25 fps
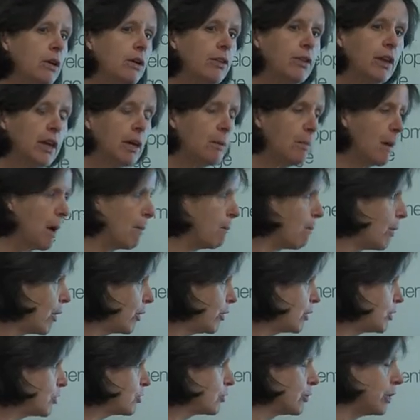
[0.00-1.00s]
you think about
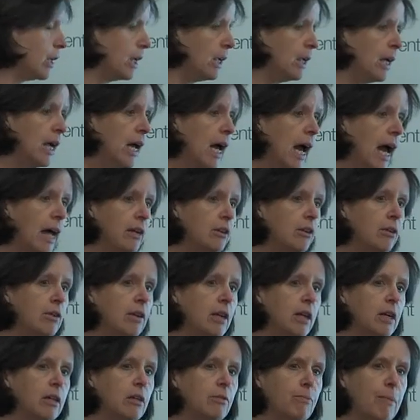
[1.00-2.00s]
monitoring, and you
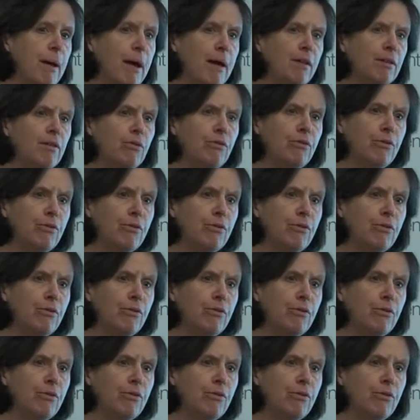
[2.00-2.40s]
think about the